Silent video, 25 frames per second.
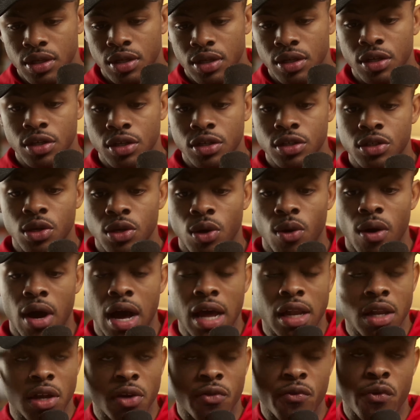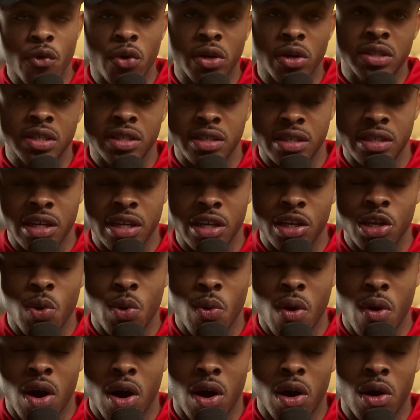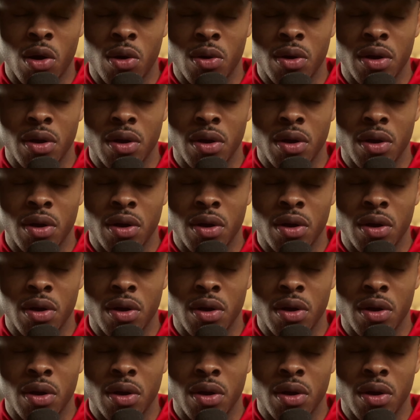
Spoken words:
So I look forward to seeing you all